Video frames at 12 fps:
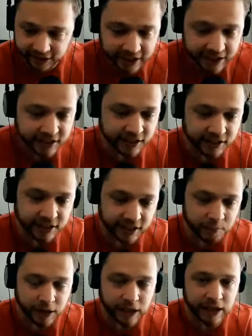LinkedIn can
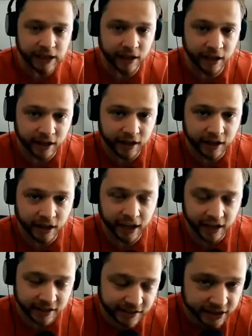be
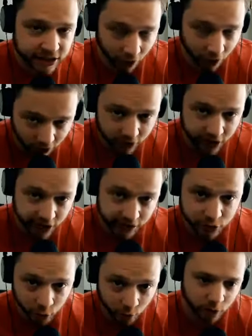a disheartening
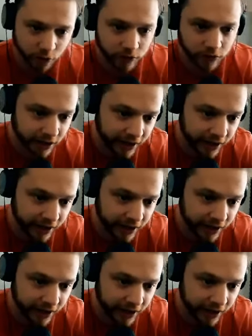tool